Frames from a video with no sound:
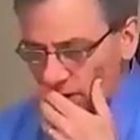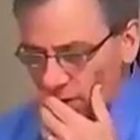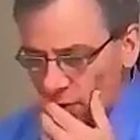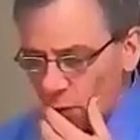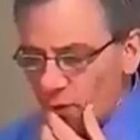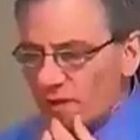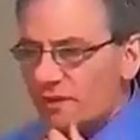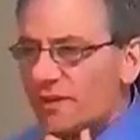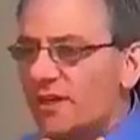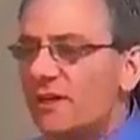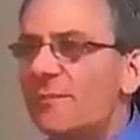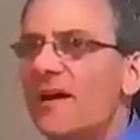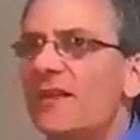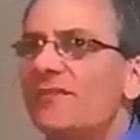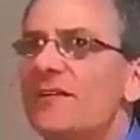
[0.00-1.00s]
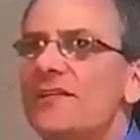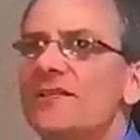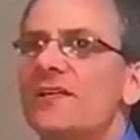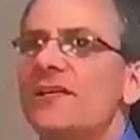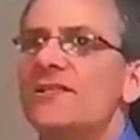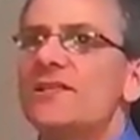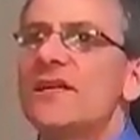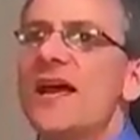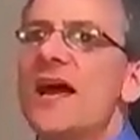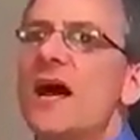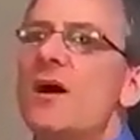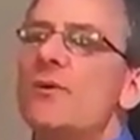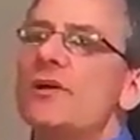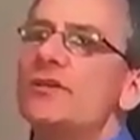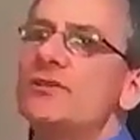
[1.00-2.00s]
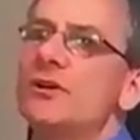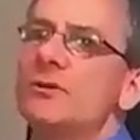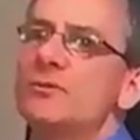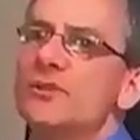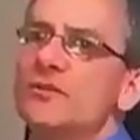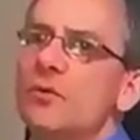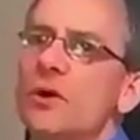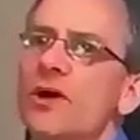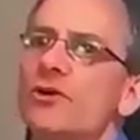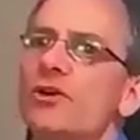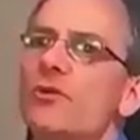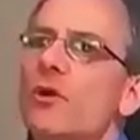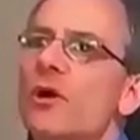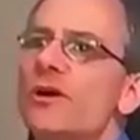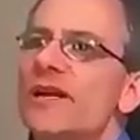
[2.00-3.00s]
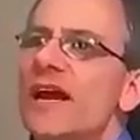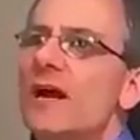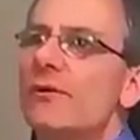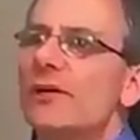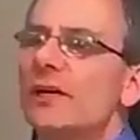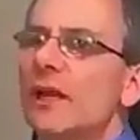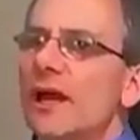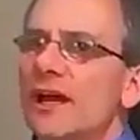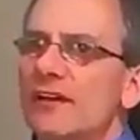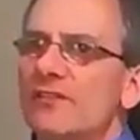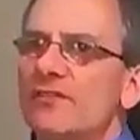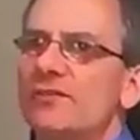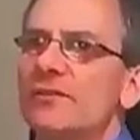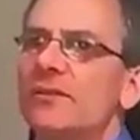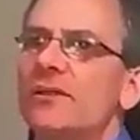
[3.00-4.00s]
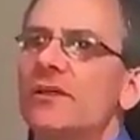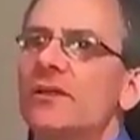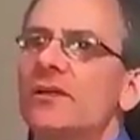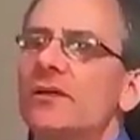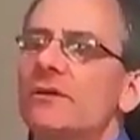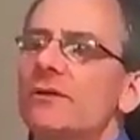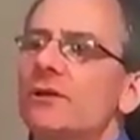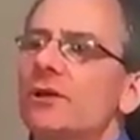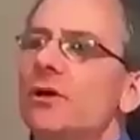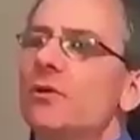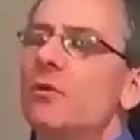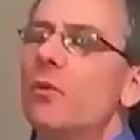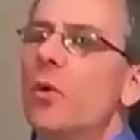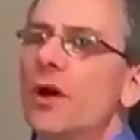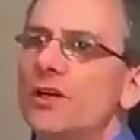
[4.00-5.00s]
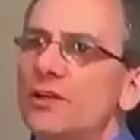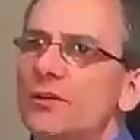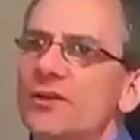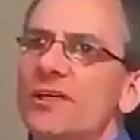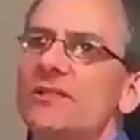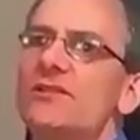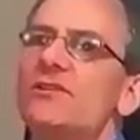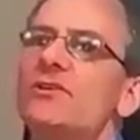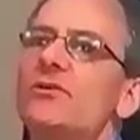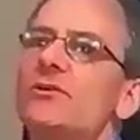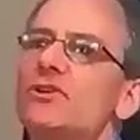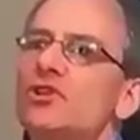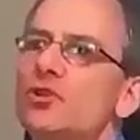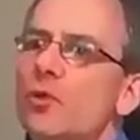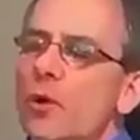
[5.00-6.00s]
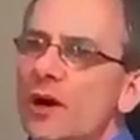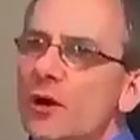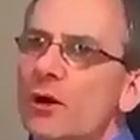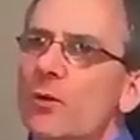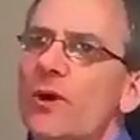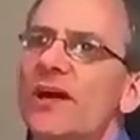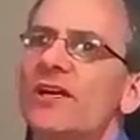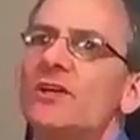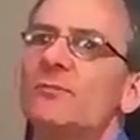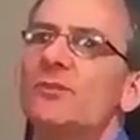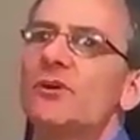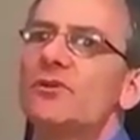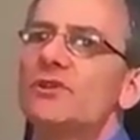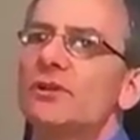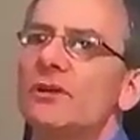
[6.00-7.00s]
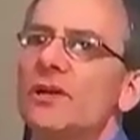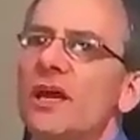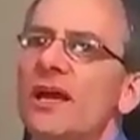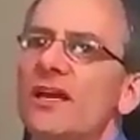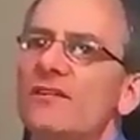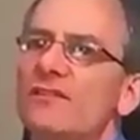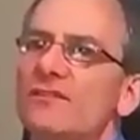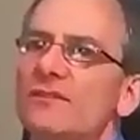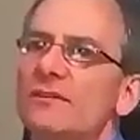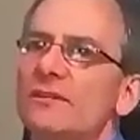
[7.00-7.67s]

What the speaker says: you can think about these things now in terms of where you are now in life. You know, what do you need to do to square away your personal life?